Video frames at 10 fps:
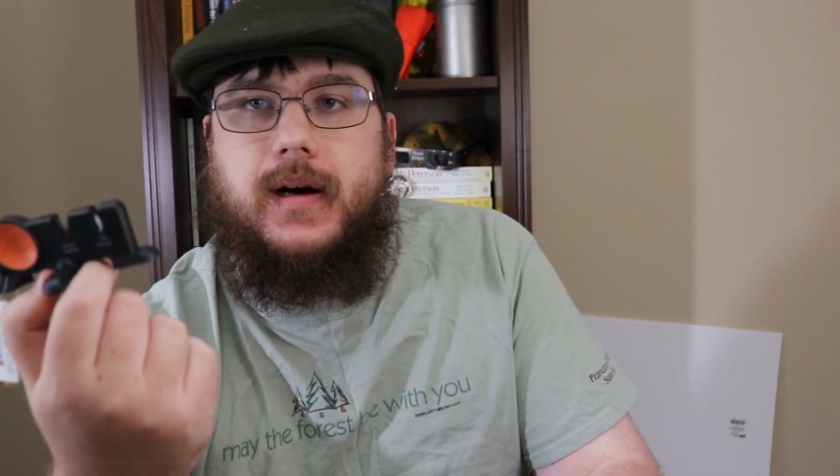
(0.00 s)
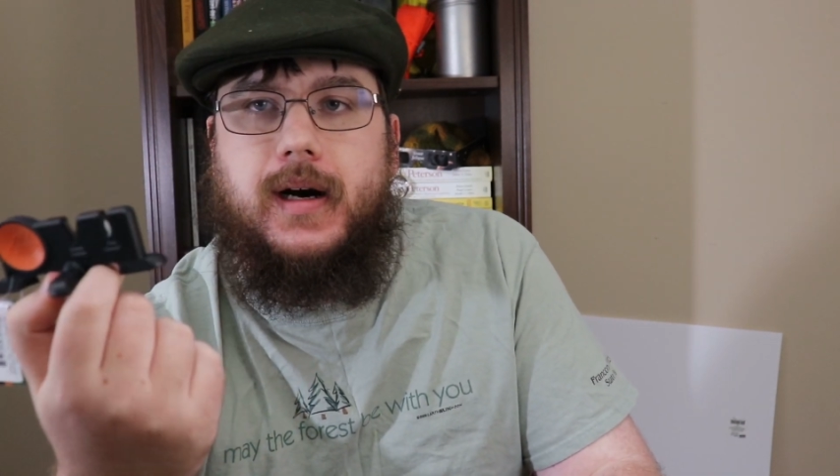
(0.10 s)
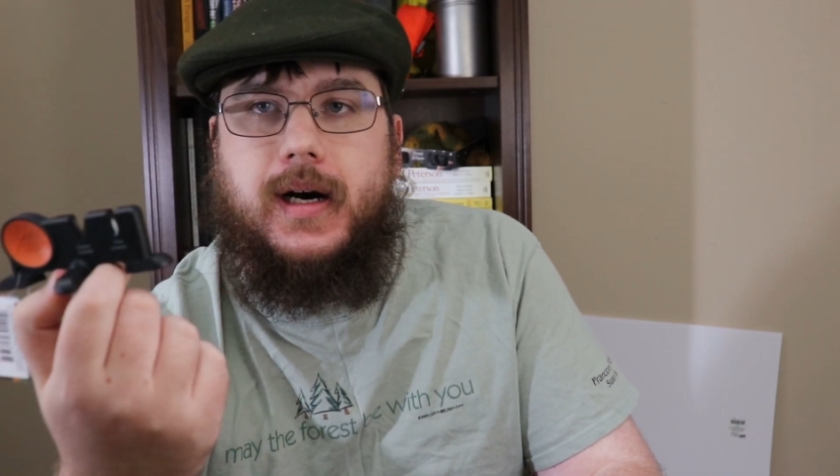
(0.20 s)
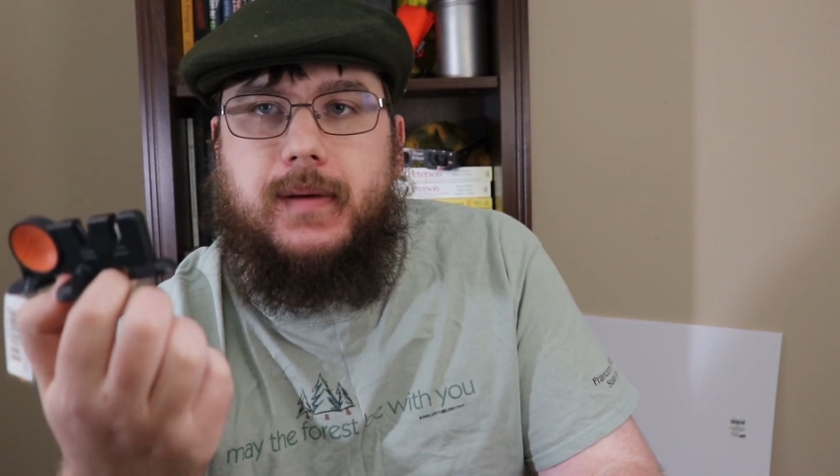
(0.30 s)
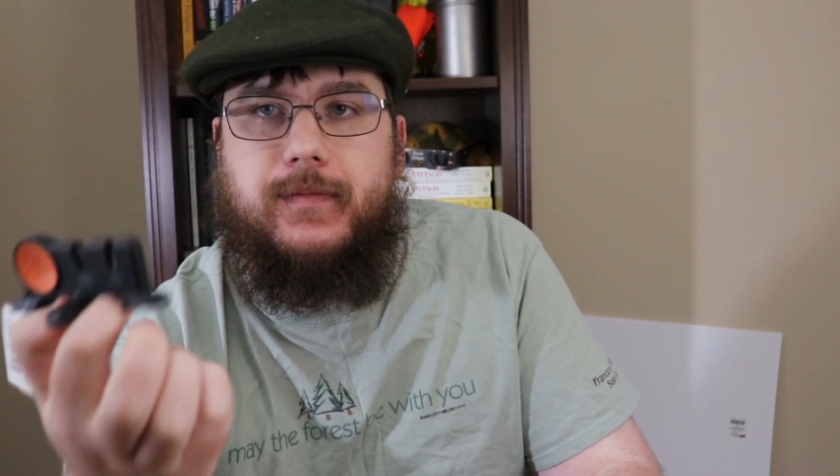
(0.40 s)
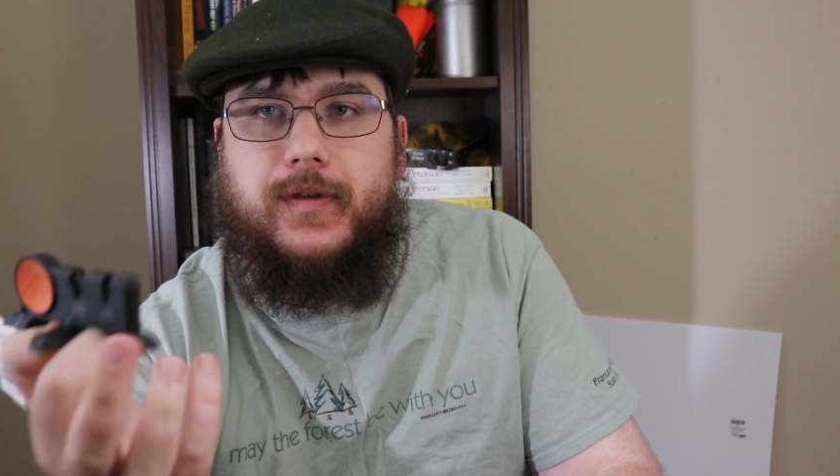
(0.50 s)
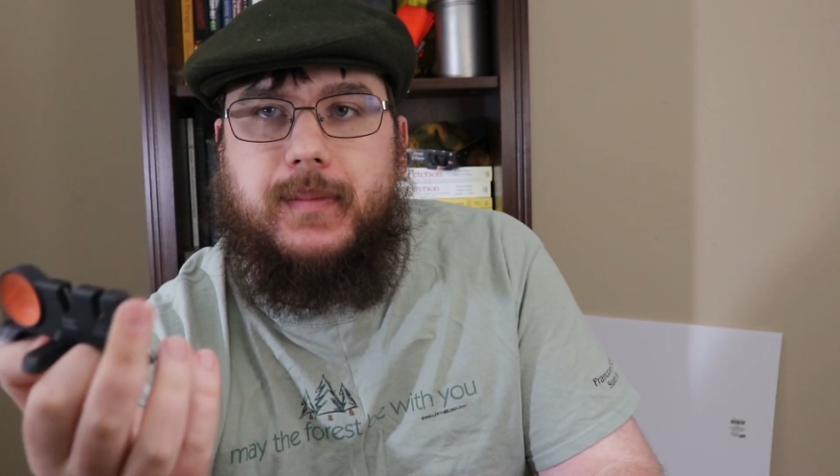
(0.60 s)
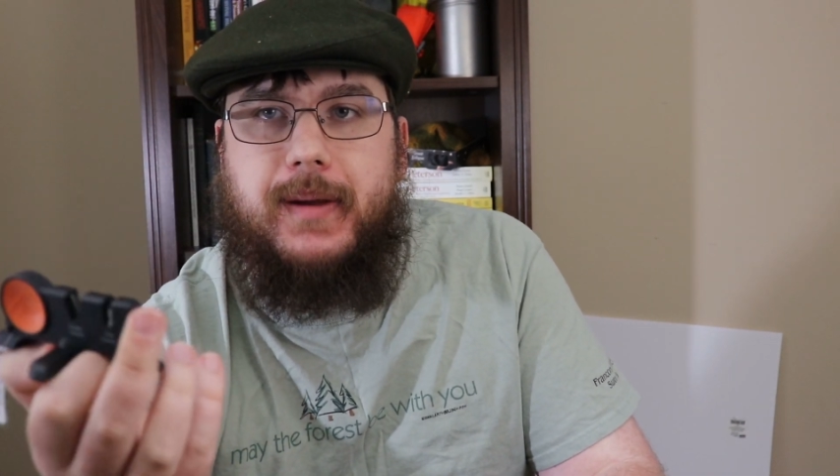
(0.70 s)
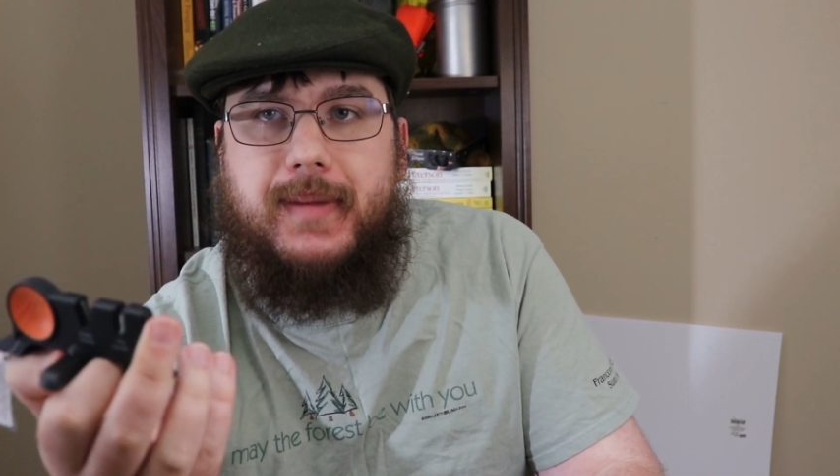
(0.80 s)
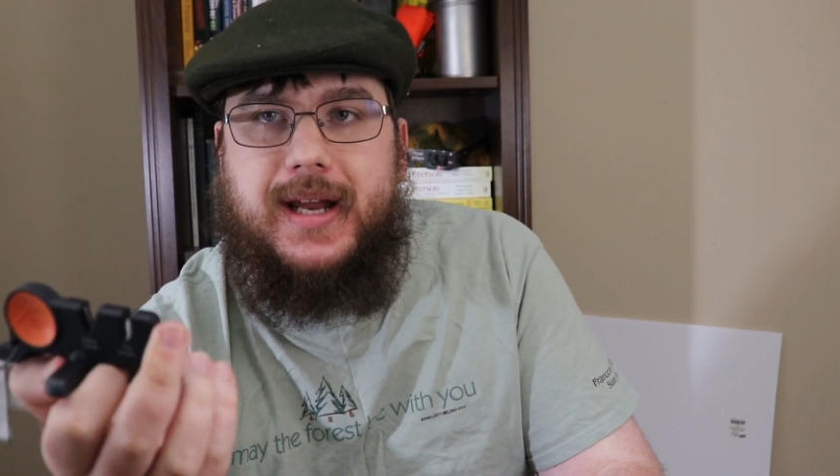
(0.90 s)
Um, for
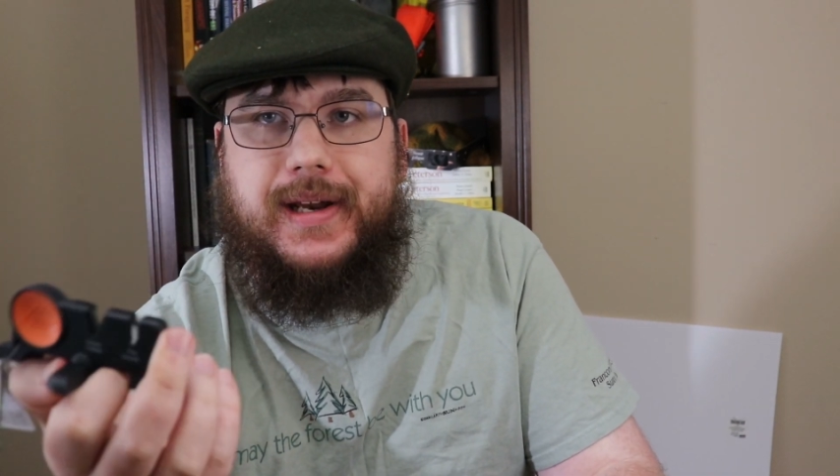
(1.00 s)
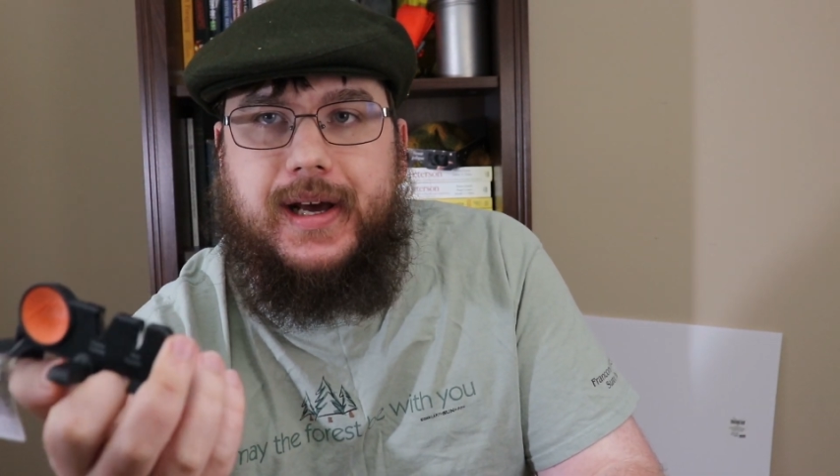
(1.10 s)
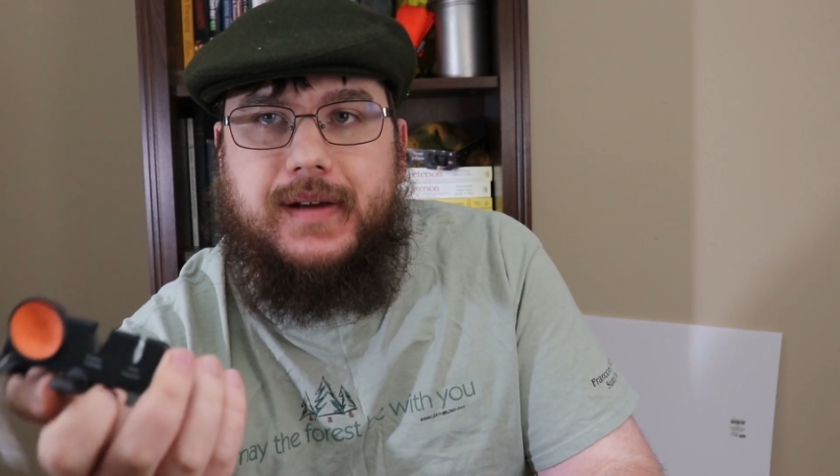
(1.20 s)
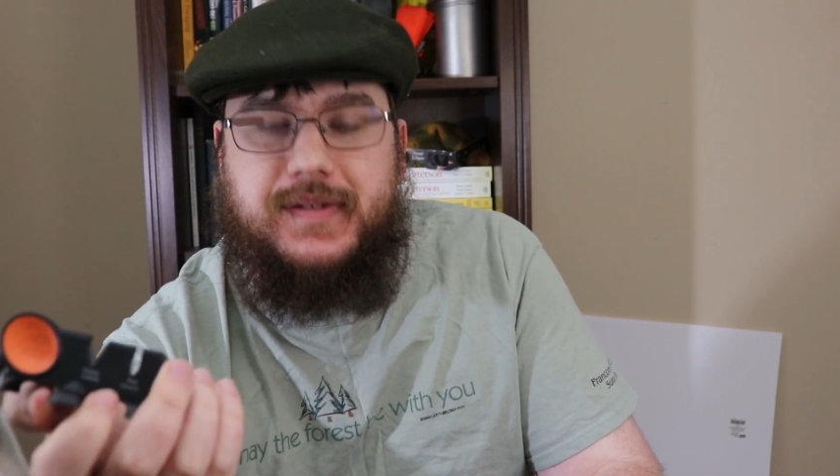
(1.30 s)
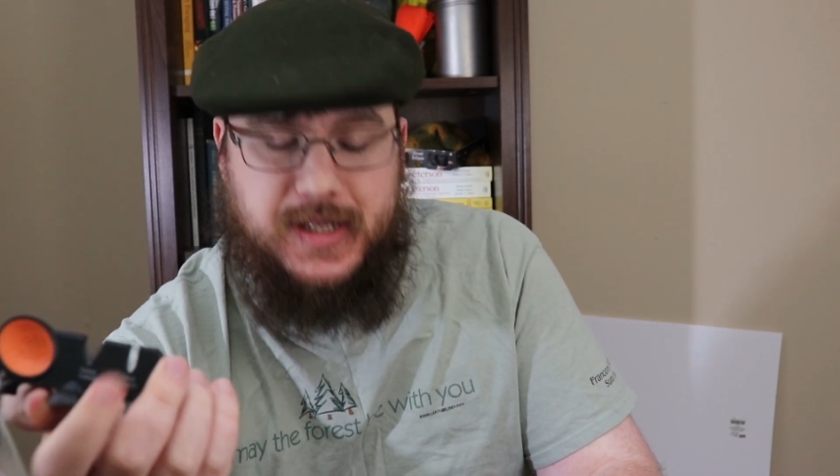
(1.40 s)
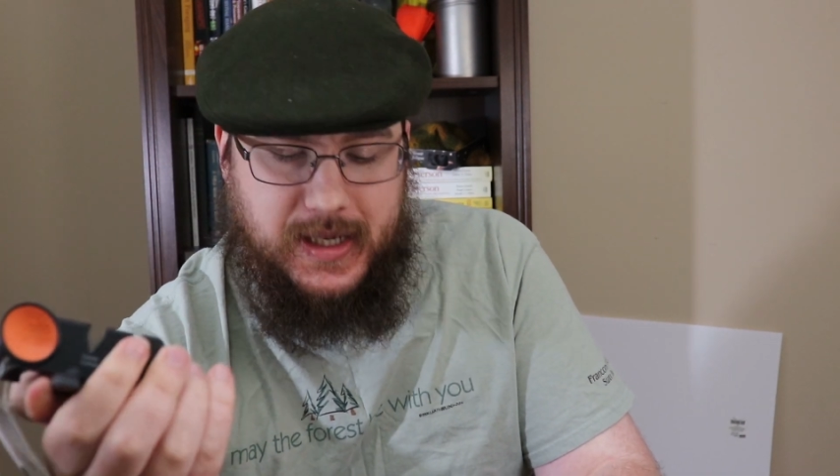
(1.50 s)
my main knives,